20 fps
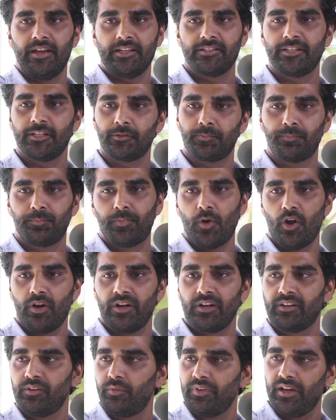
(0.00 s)
is this
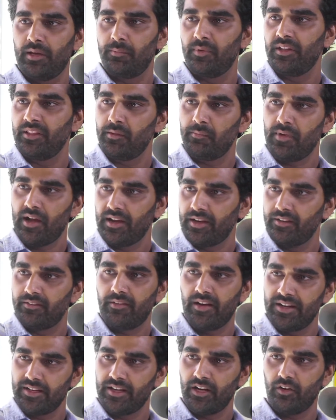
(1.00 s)
product available in the market
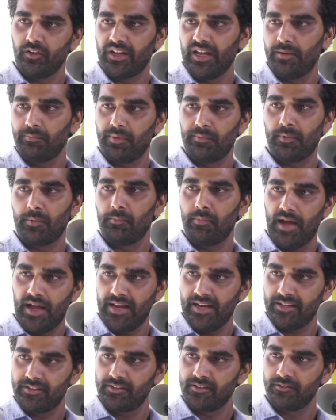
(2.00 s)
right now? Can people buy
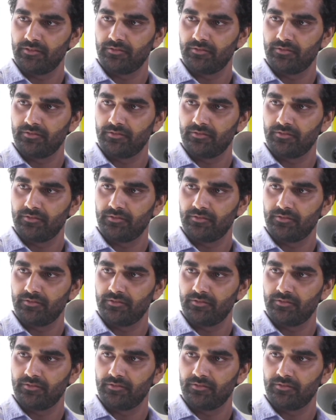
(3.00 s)
it?